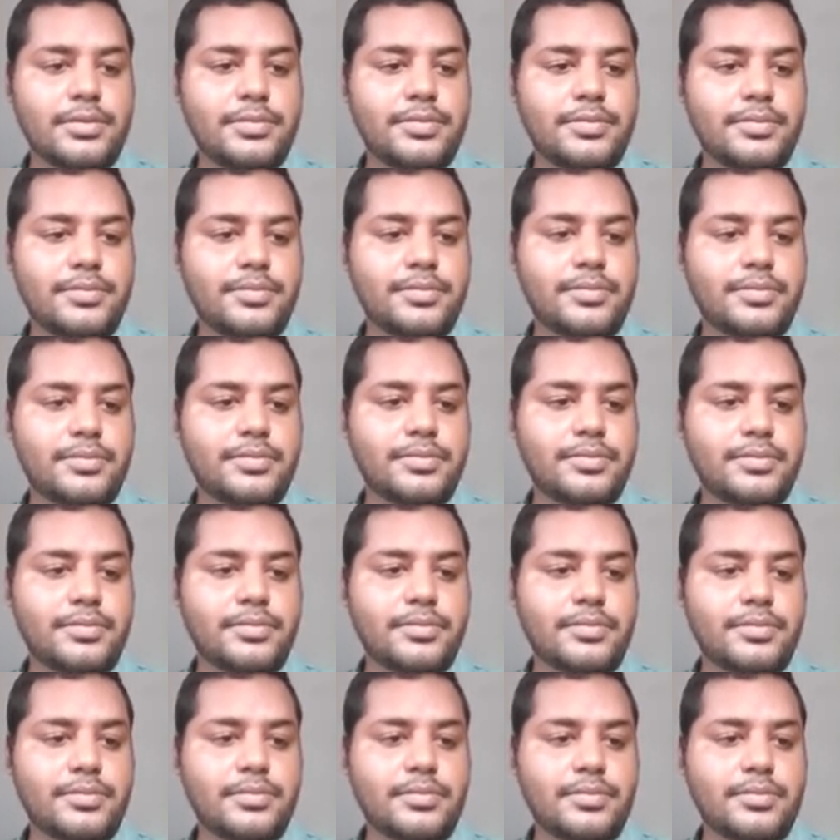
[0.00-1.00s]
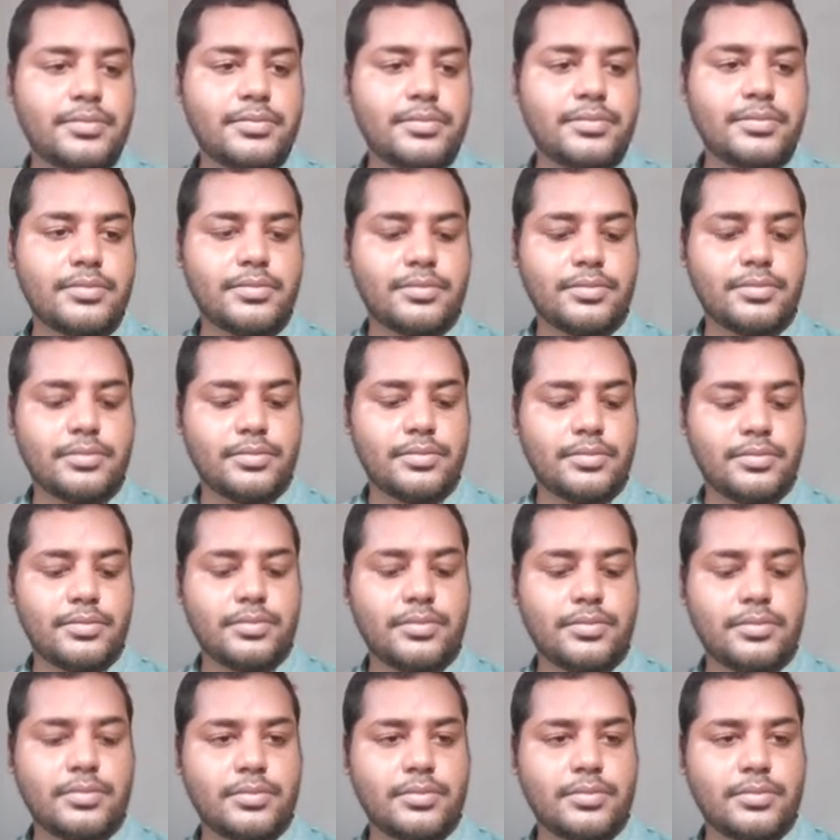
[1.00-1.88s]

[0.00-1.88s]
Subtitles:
Nobody speaks.